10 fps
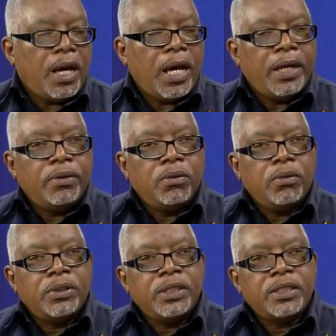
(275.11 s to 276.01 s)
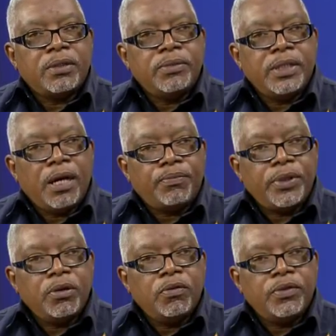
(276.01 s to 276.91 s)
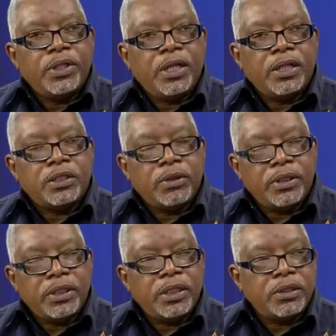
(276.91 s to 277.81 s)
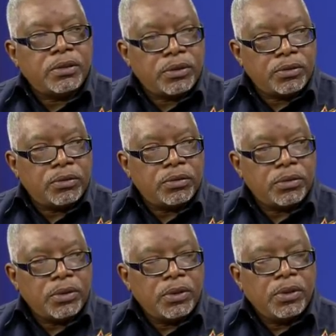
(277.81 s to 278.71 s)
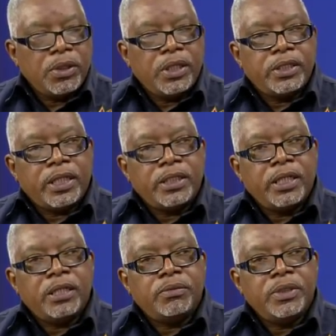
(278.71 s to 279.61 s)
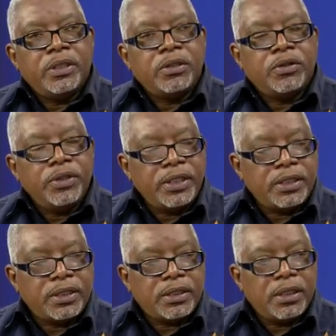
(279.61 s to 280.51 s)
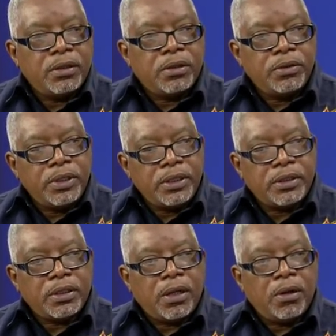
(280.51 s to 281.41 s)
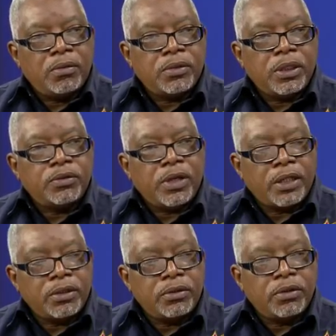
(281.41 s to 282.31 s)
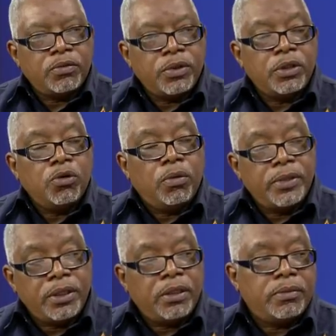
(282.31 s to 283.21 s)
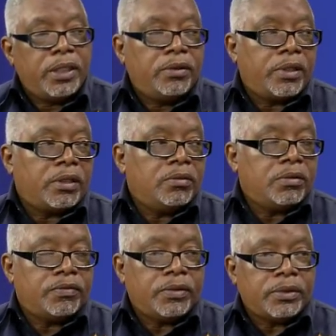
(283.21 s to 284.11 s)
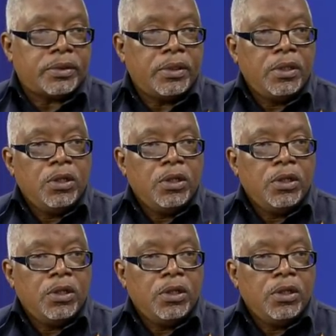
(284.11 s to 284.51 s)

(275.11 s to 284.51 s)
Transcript: And what has been happening over the last 20 years or so is that there has been increased contracting out of work normally done by the regular workforce.